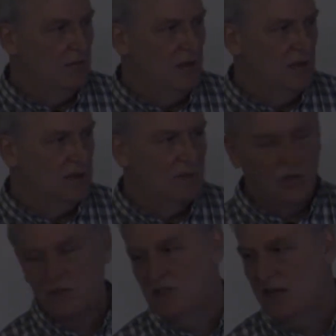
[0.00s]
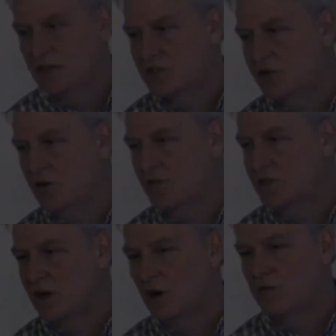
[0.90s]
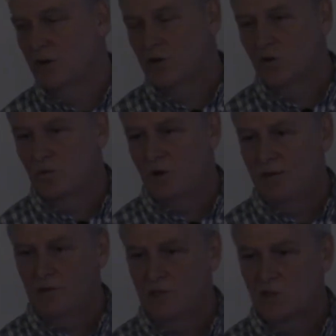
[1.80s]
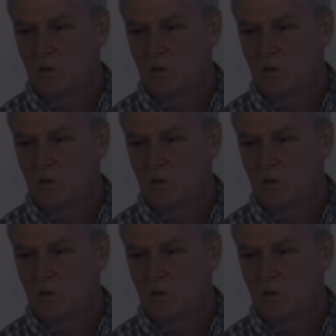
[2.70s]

And these melt stakes serve as our vertical reference.